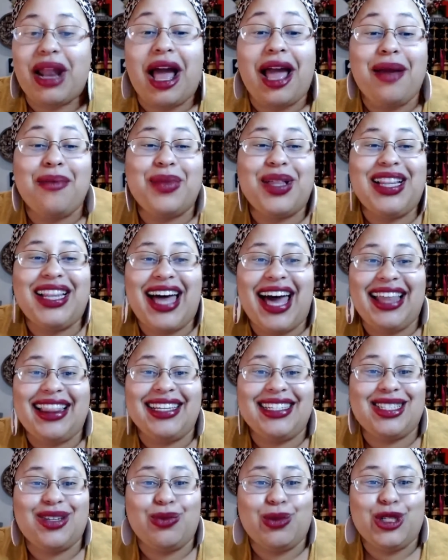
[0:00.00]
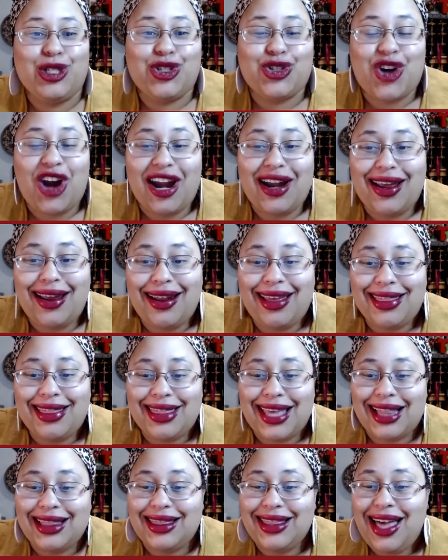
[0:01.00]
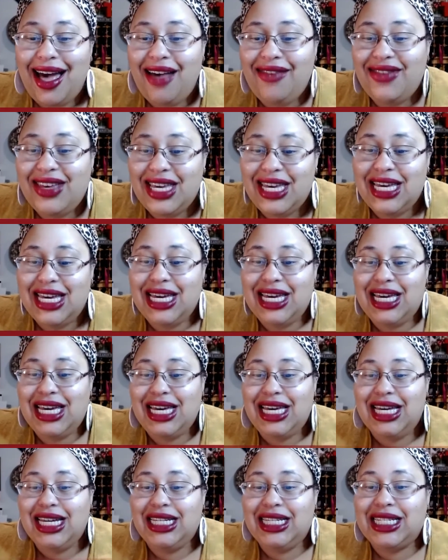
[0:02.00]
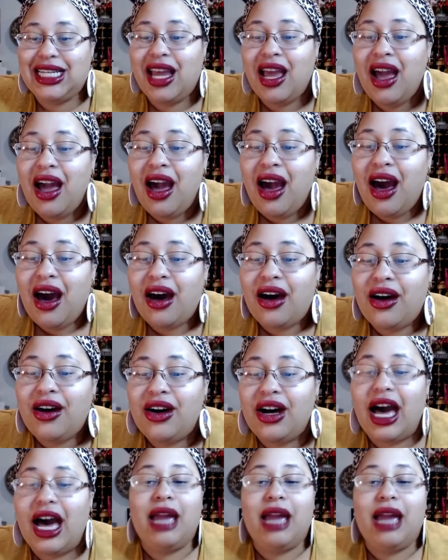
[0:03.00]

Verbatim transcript: but I am glad that someone's tried it and they love it. Oh,